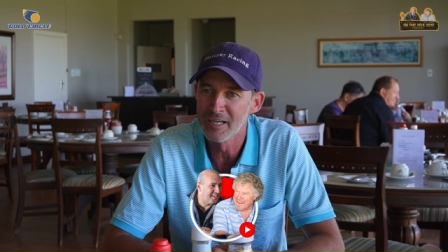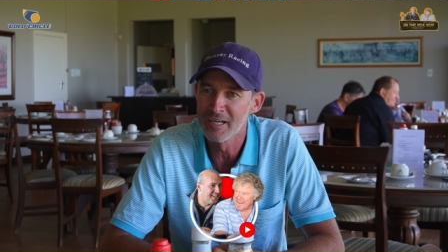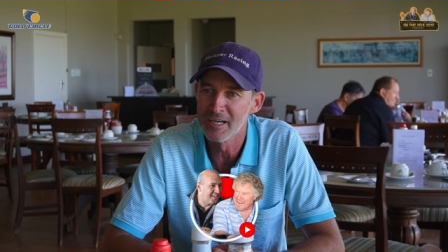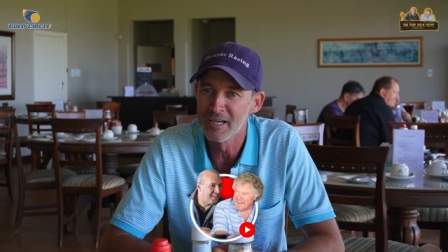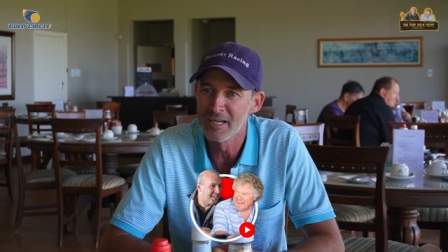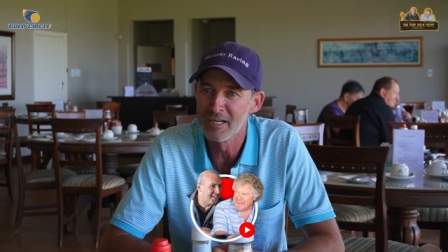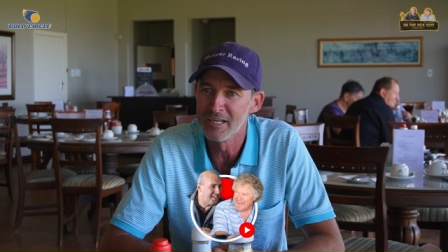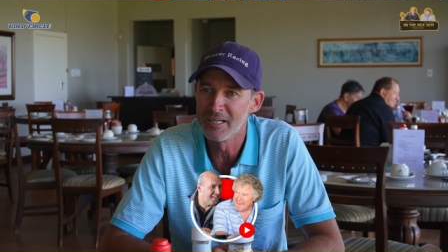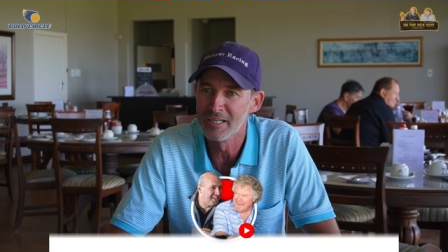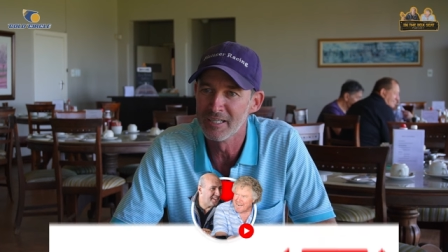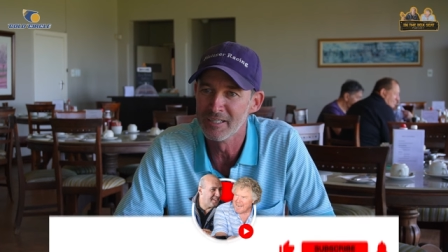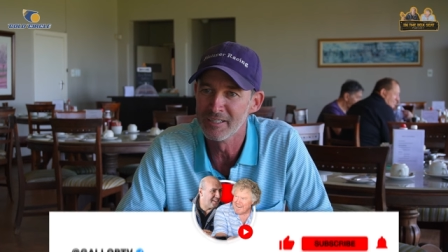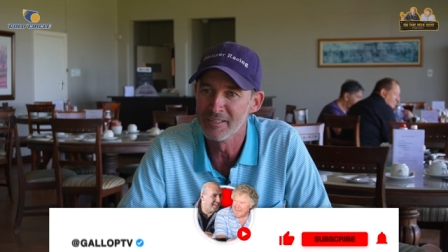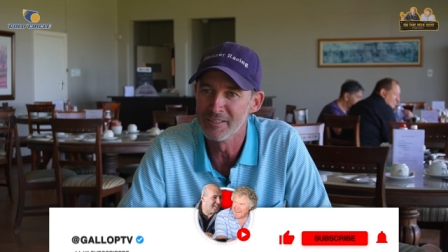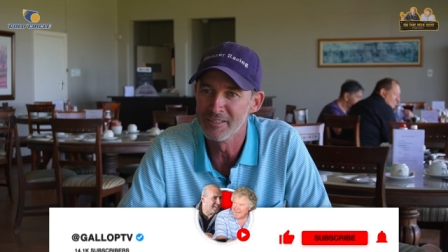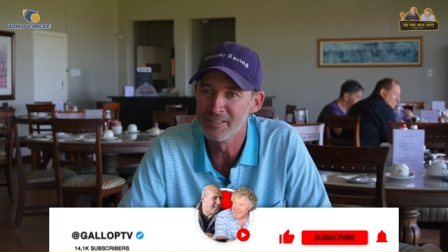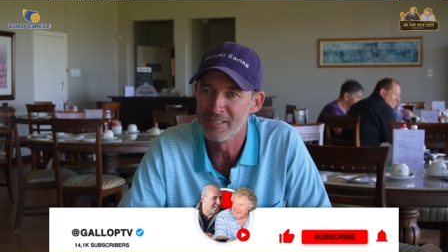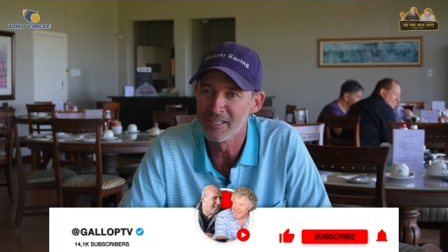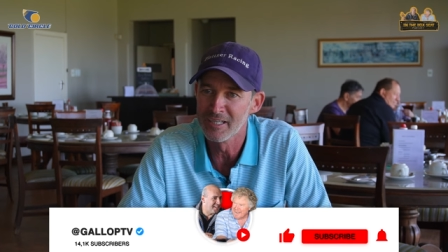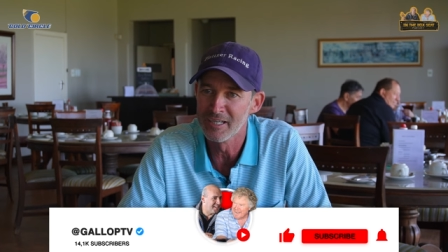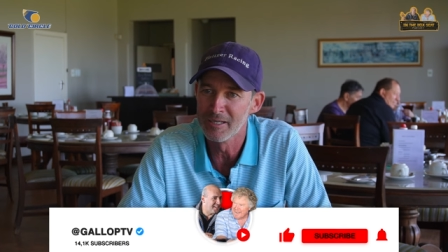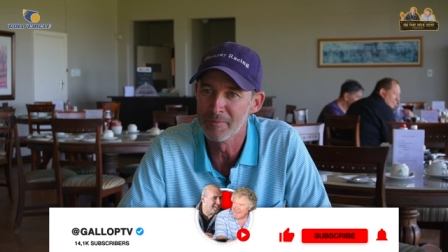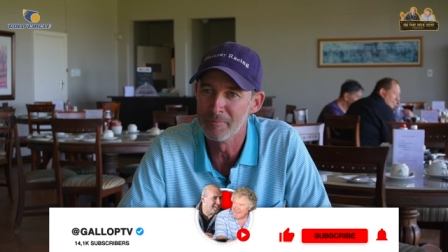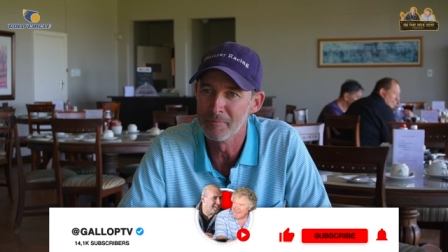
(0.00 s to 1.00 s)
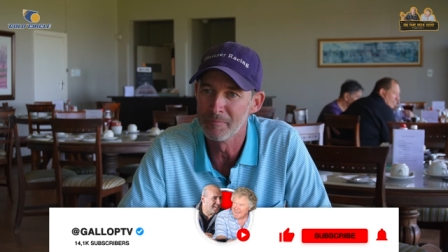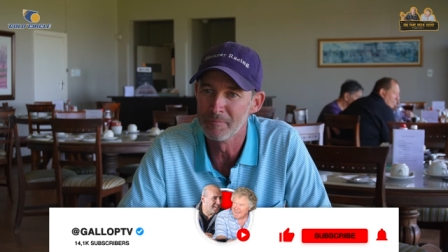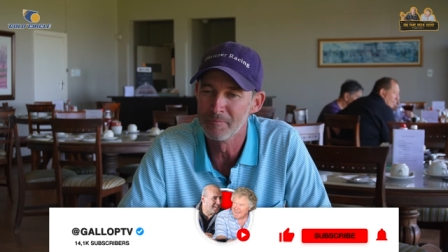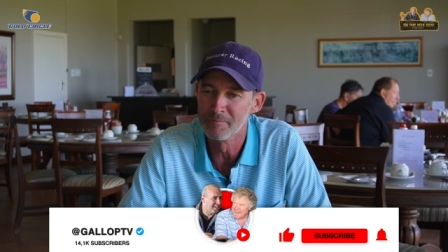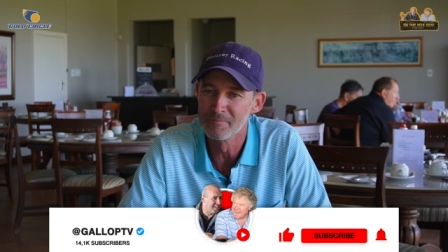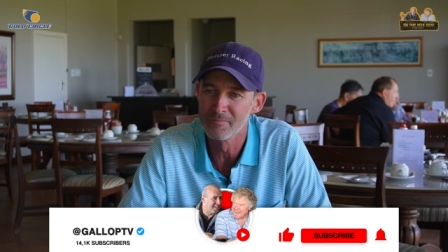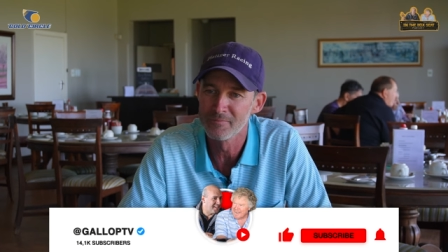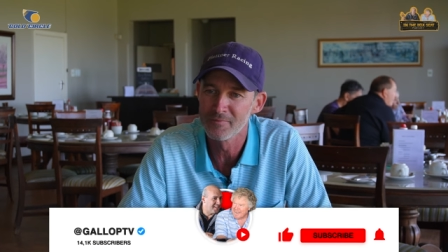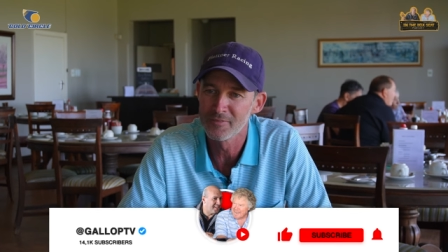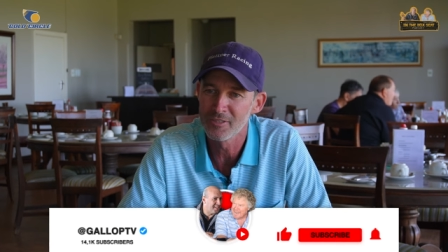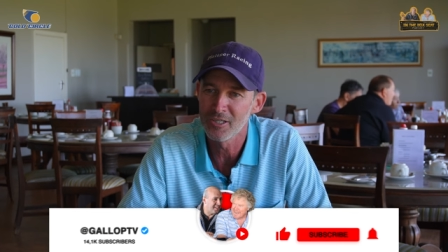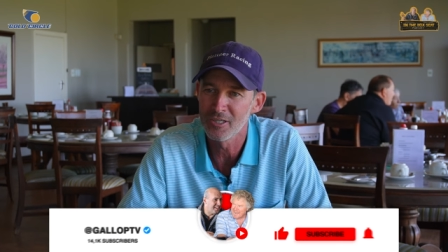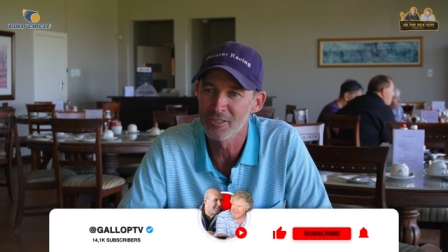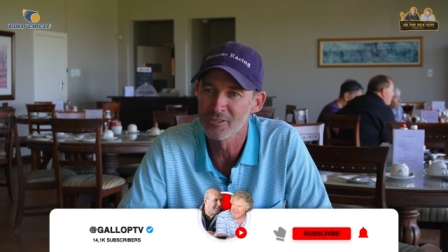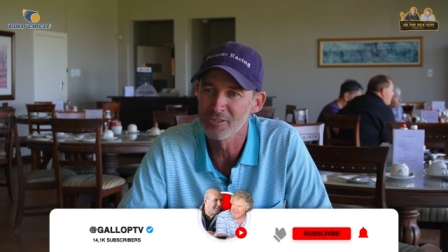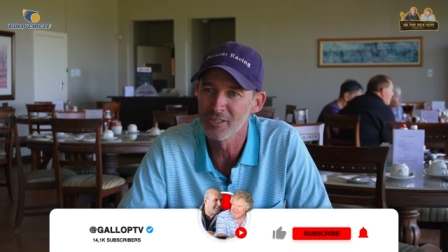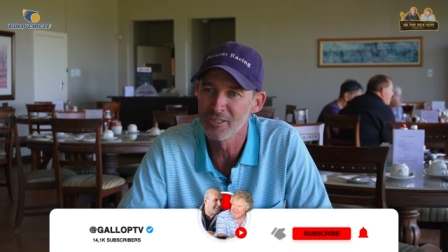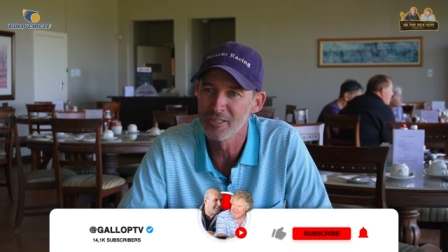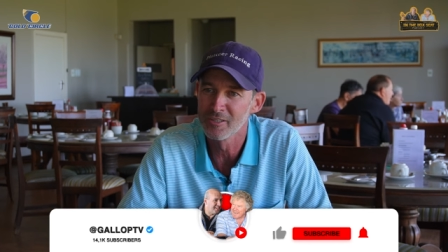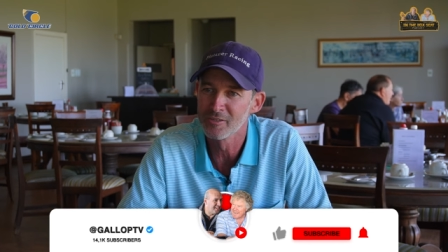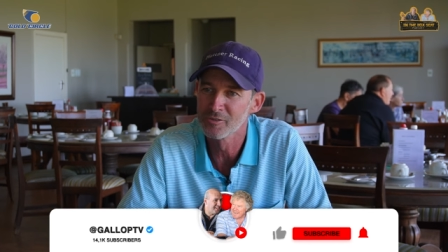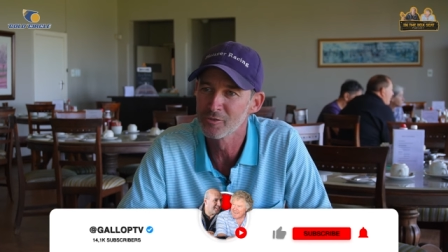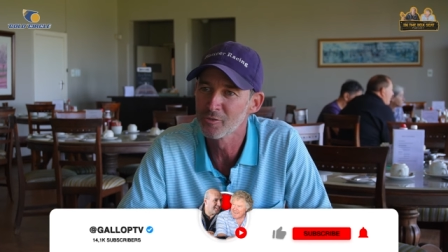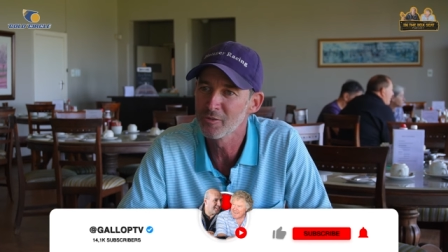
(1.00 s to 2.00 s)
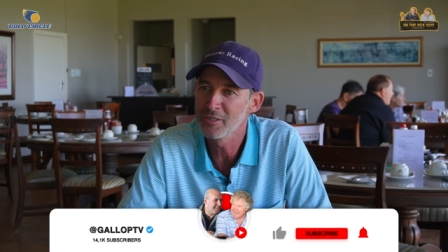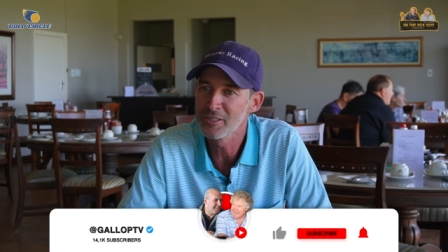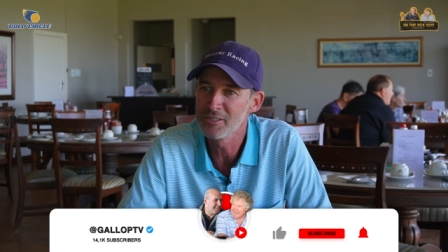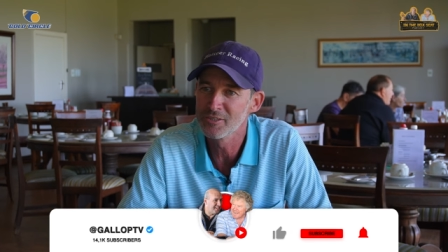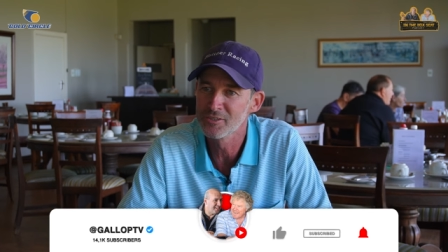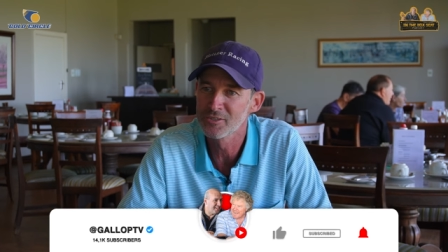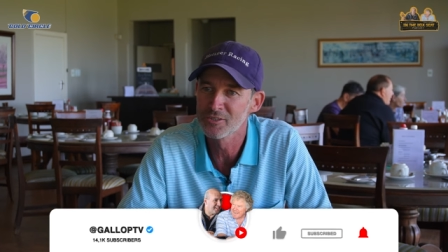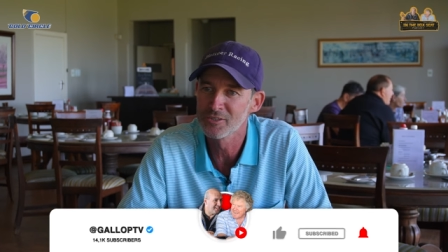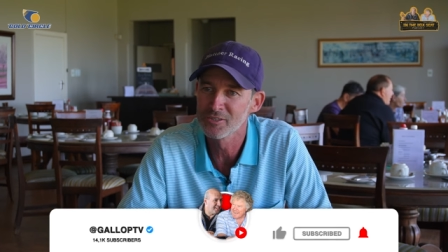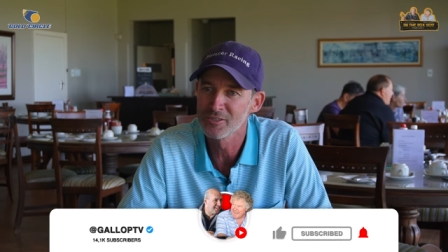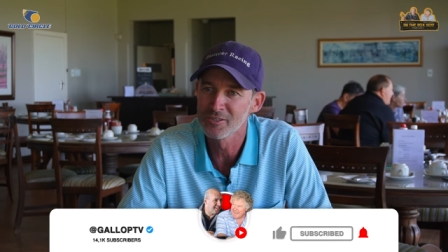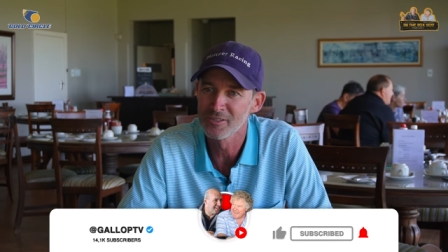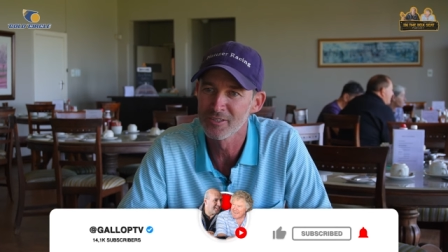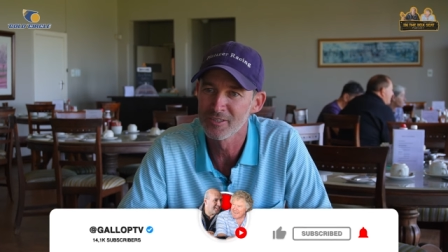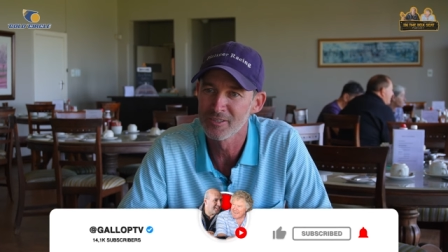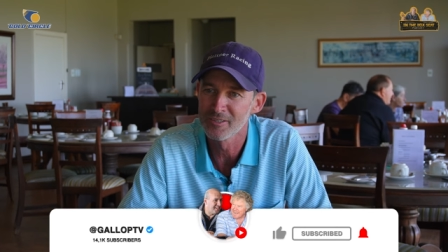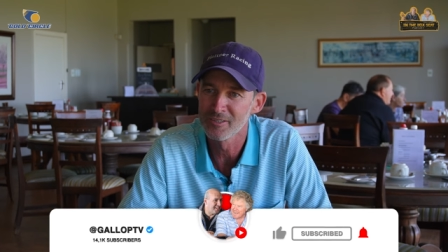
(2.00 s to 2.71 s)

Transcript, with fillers: and um, yeah, so there was always